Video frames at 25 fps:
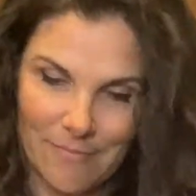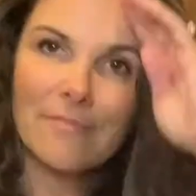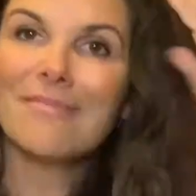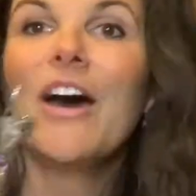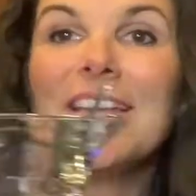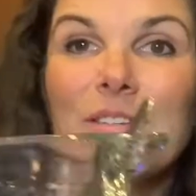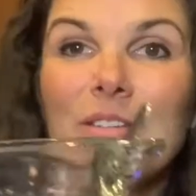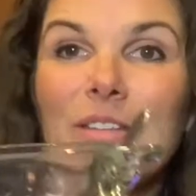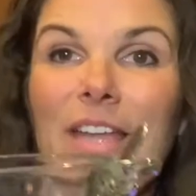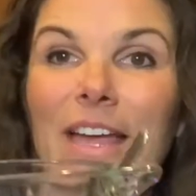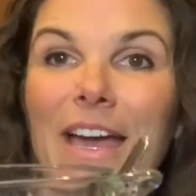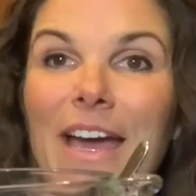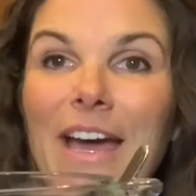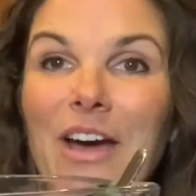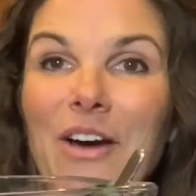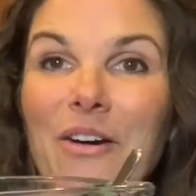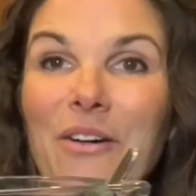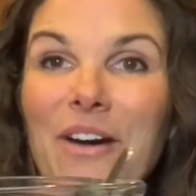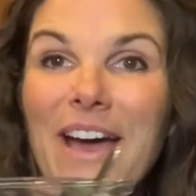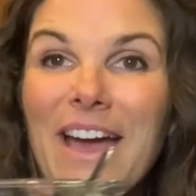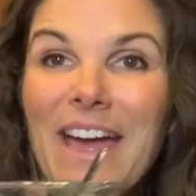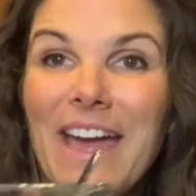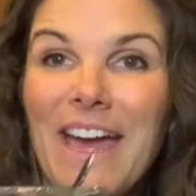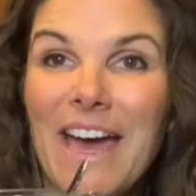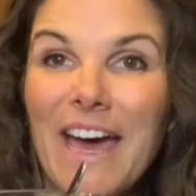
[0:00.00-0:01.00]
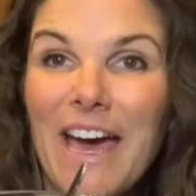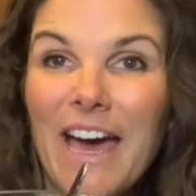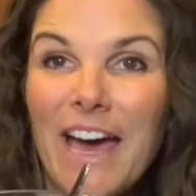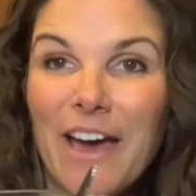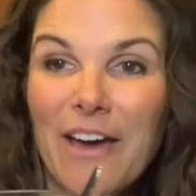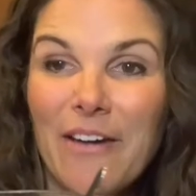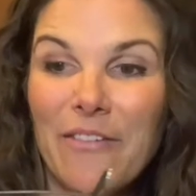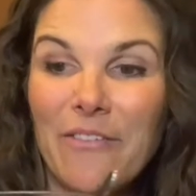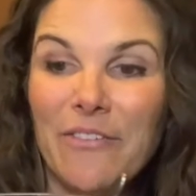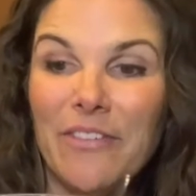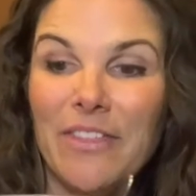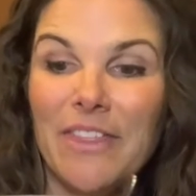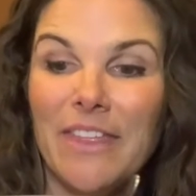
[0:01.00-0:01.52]
Now I
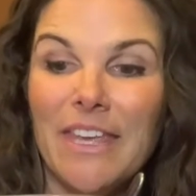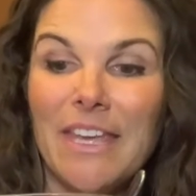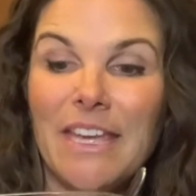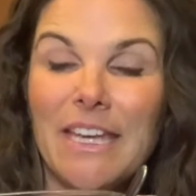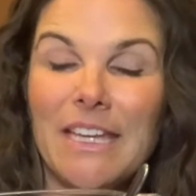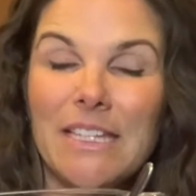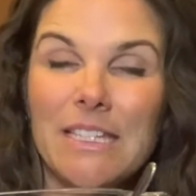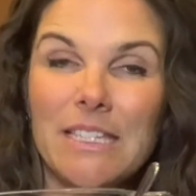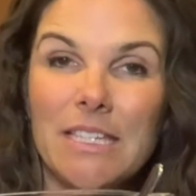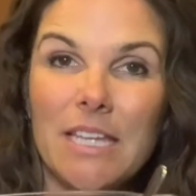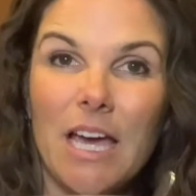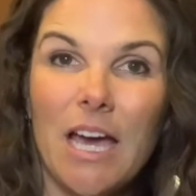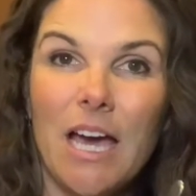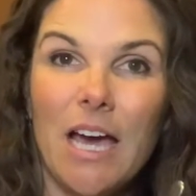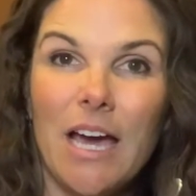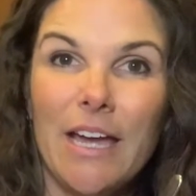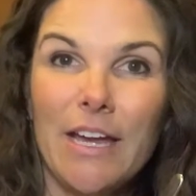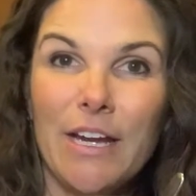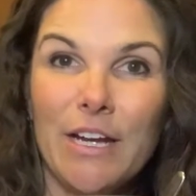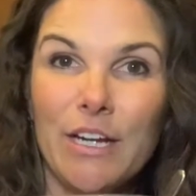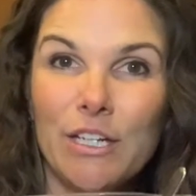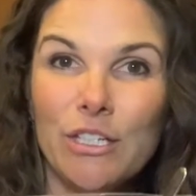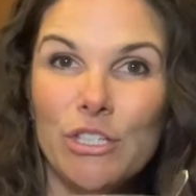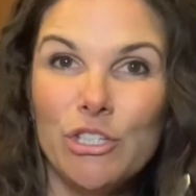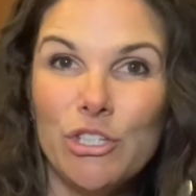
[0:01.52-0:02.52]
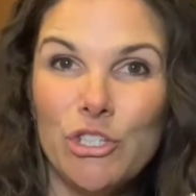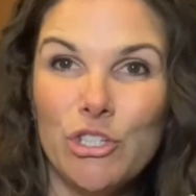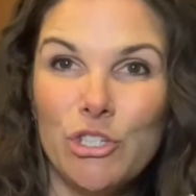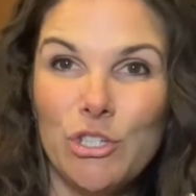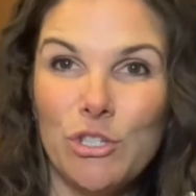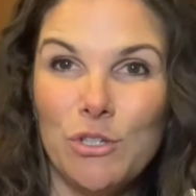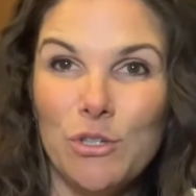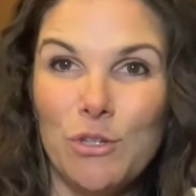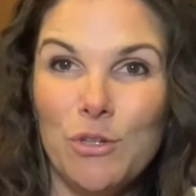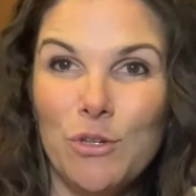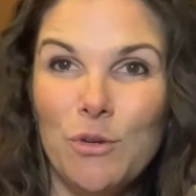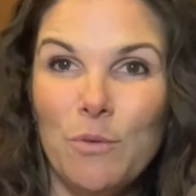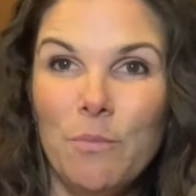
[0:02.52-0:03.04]
have the entire
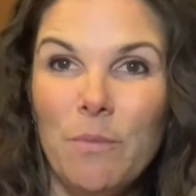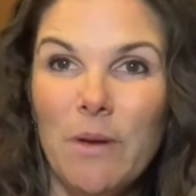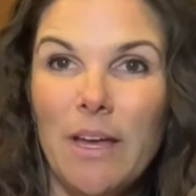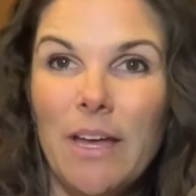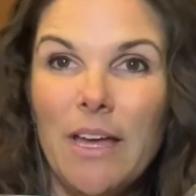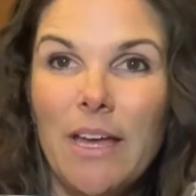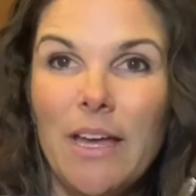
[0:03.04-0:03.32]
tube